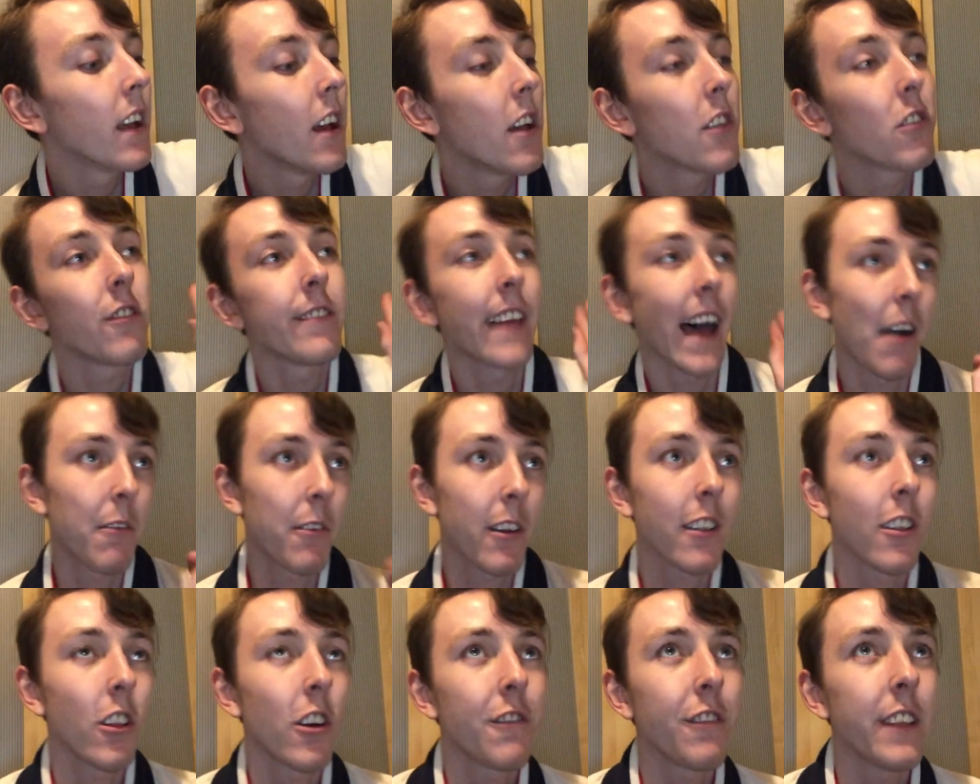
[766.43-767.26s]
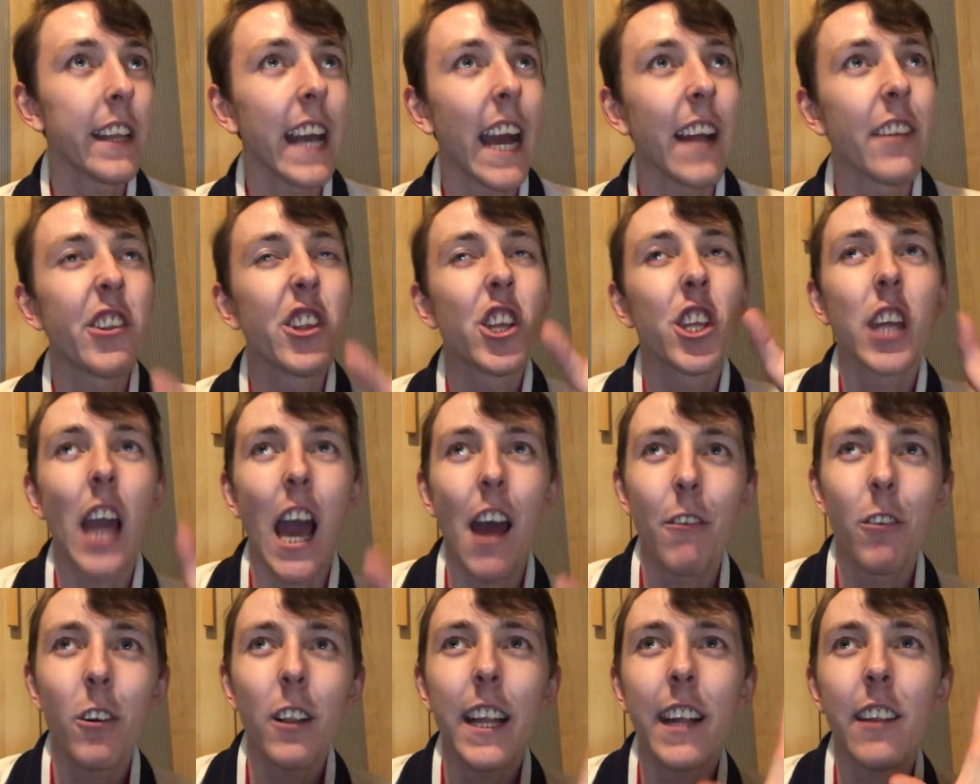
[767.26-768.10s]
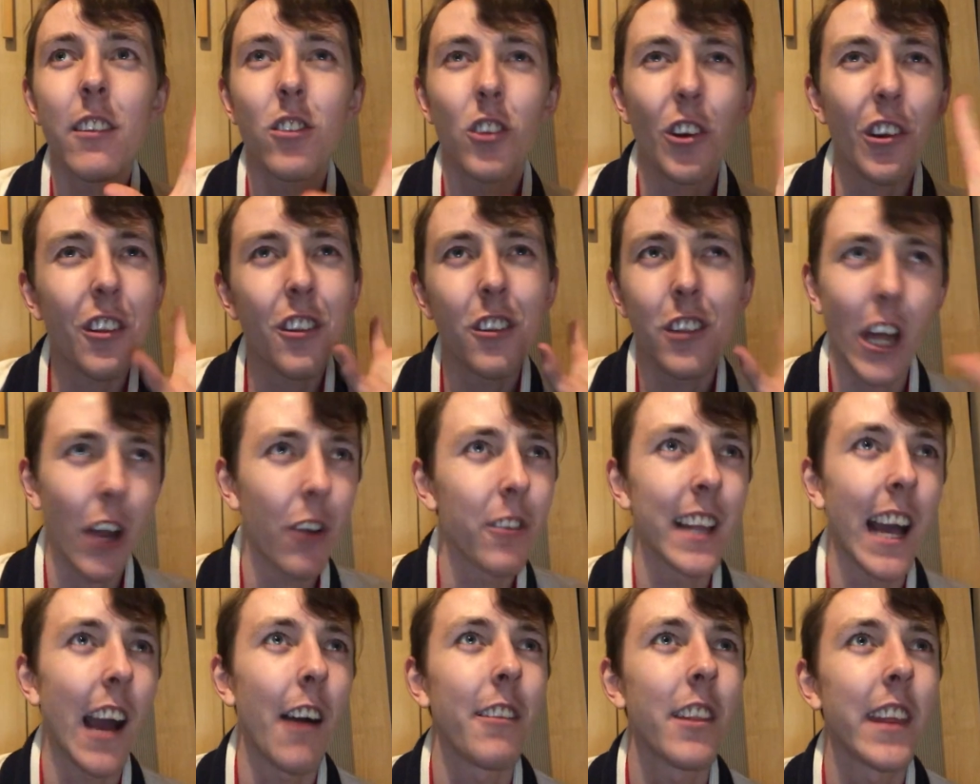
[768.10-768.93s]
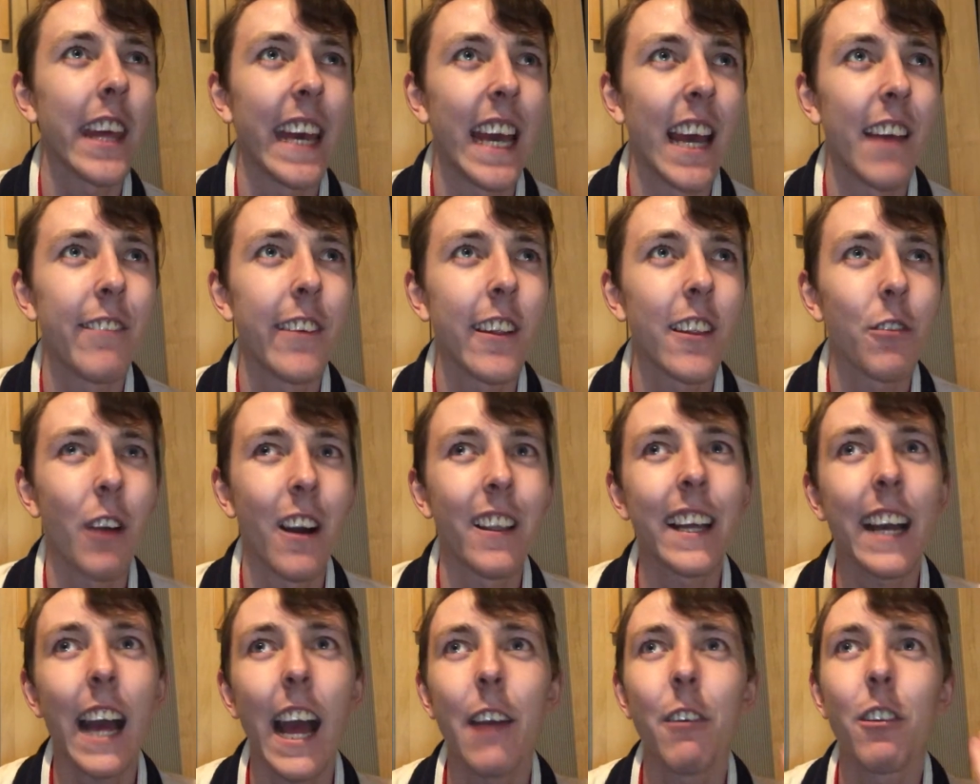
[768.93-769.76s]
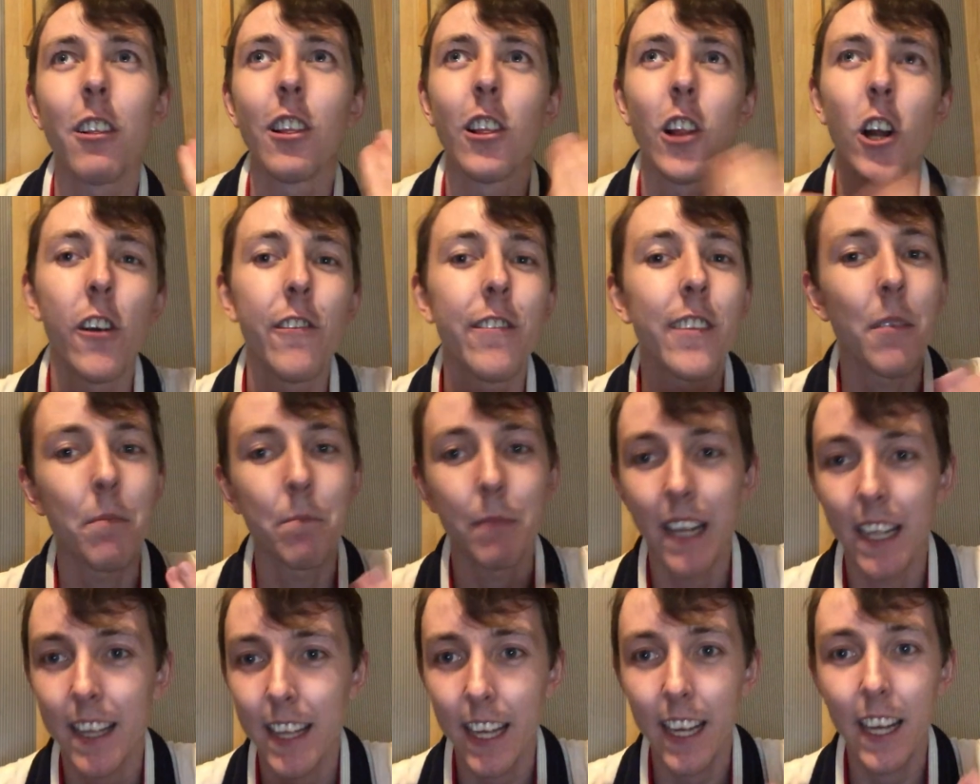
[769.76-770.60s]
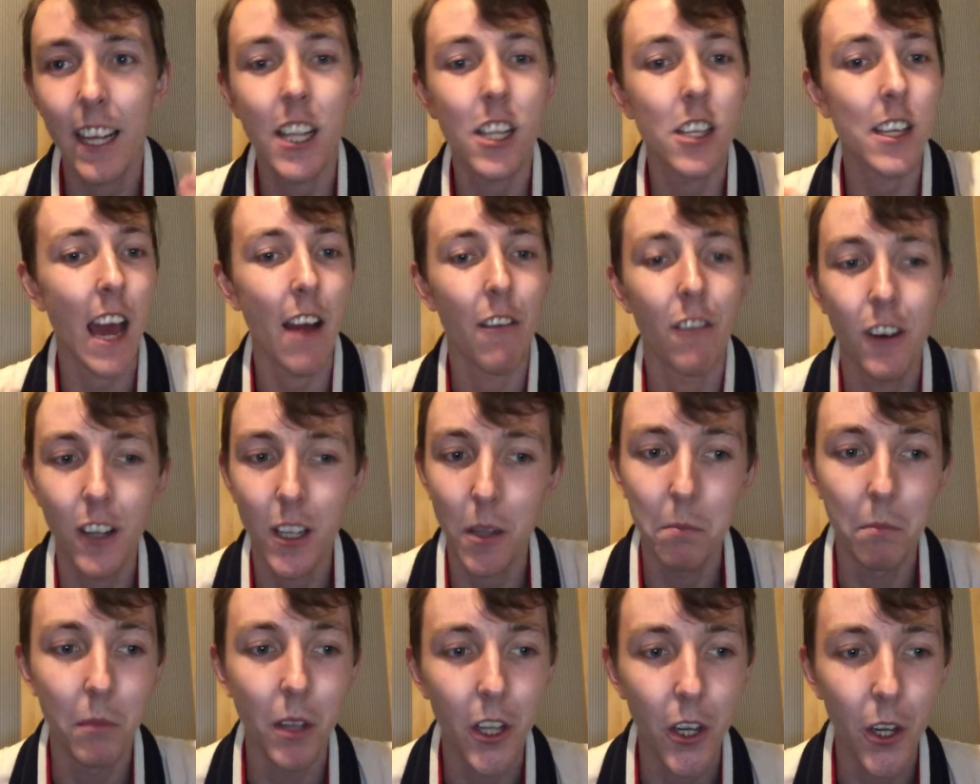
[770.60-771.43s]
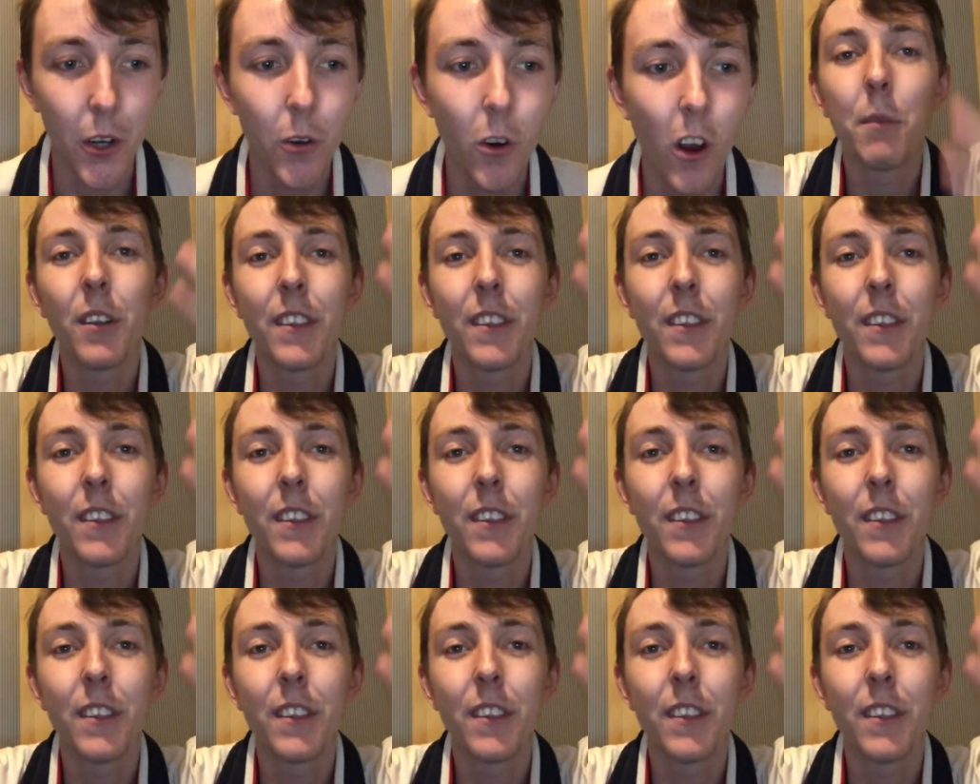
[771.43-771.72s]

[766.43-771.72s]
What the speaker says: So that was lovely. And Cheryl is just so down to earth as well. Like, I loved meeting Cheryl and Blue.